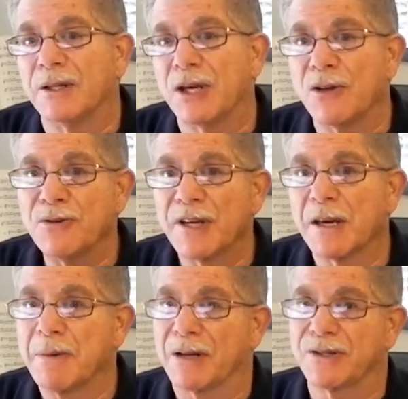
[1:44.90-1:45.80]
The other thing
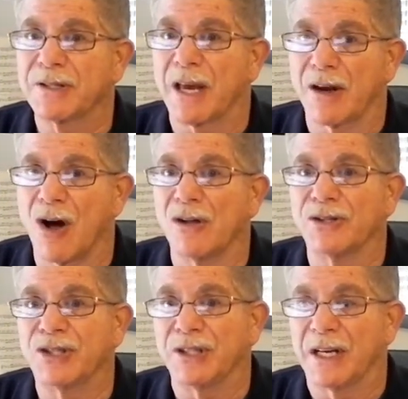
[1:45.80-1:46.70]
about
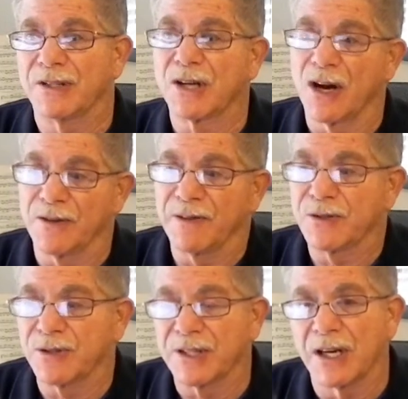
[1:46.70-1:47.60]
psychology that's kind of
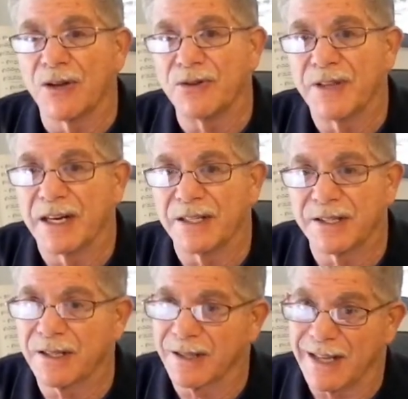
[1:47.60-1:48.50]
interesting, other than
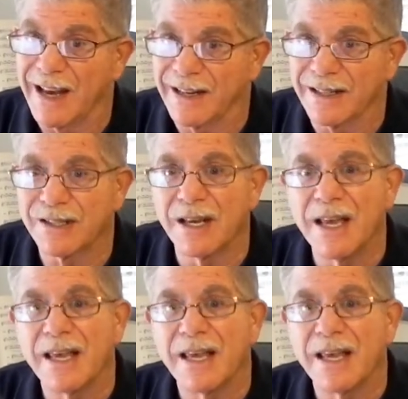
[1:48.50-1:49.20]
it's a science,